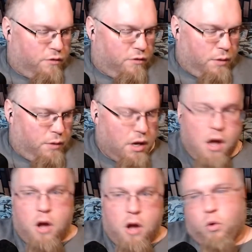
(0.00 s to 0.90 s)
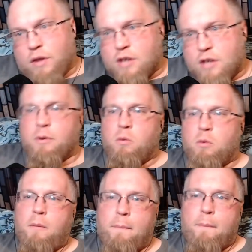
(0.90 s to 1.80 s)
of the week. Green Lantern
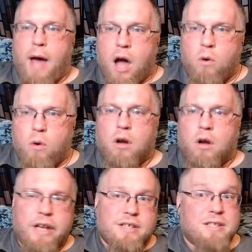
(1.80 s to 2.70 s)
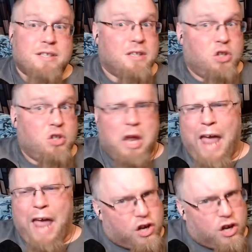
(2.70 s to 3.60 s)
Beware My Power is
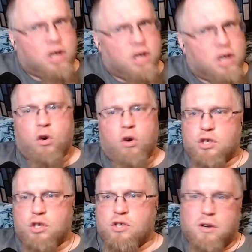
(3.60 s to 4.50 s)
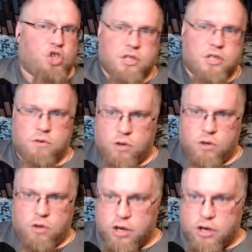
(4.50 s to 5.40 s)
actually an origin story because it's Jon Stewart's
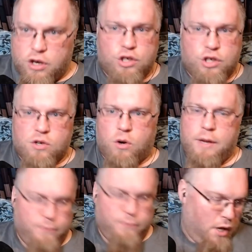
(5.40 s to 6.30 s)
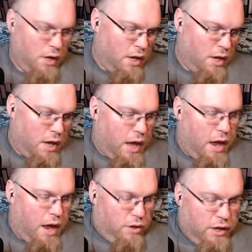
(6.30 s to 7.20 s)
origin story.
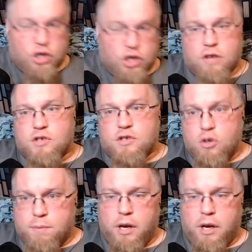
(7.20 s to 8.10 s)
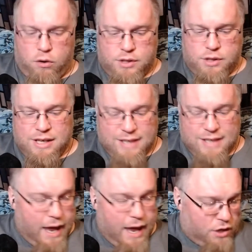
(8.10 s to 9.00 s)
And Legion of Superheroes is
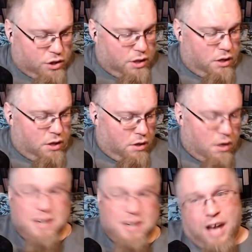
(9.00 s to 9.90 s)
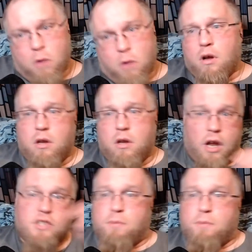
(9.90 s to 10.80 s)
actually not
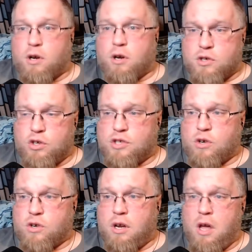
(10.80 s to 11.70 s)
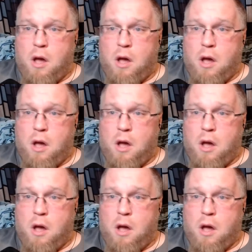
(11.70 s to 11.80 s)
Supergirl's origin story,